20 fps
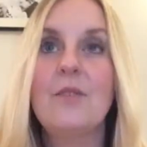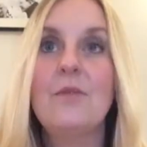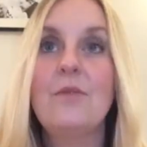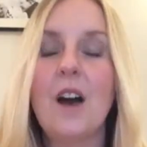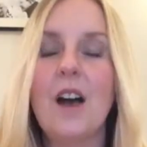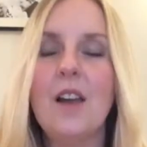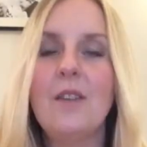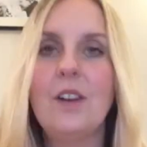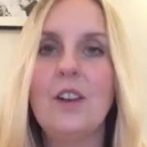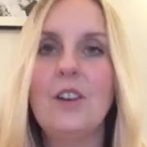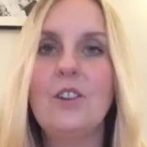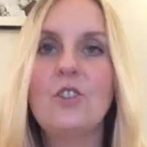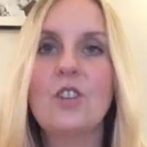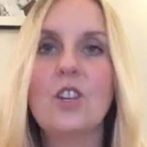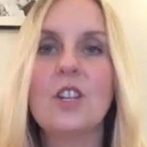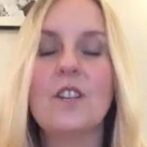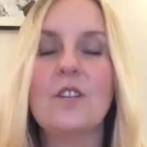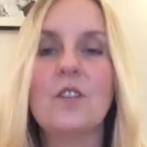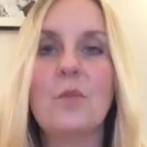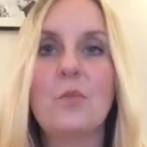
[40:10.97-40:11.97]

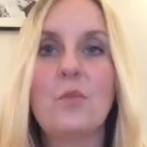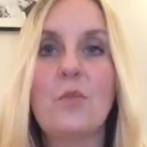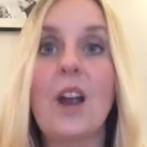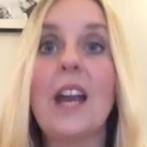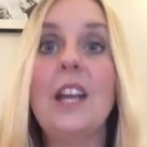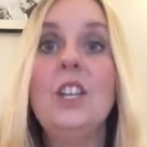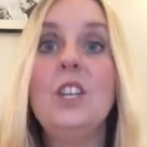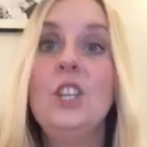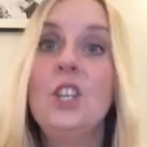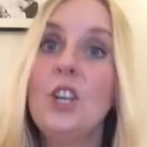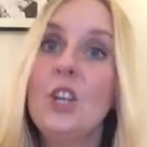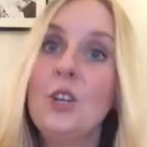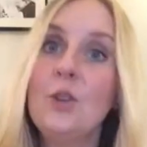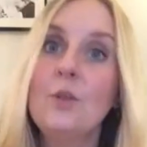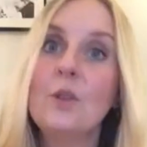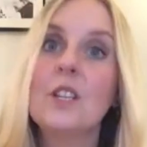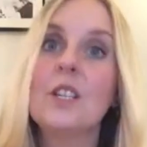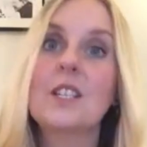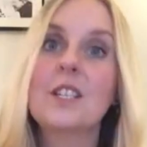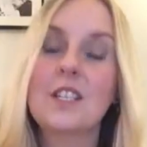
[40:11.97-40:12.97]
500 of the brand
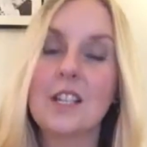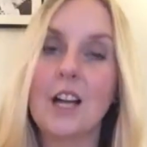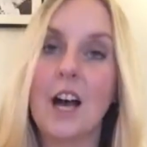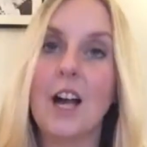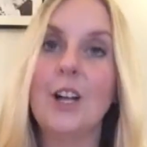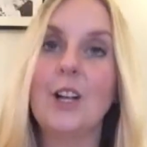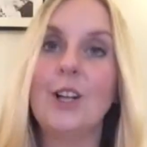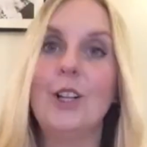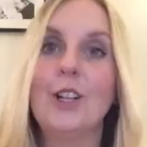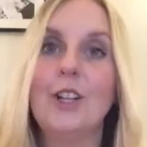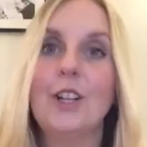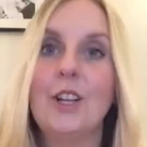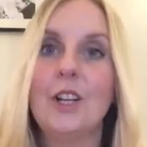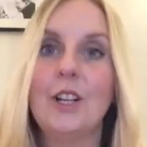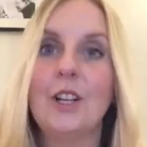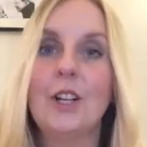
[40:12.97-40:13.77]
new style,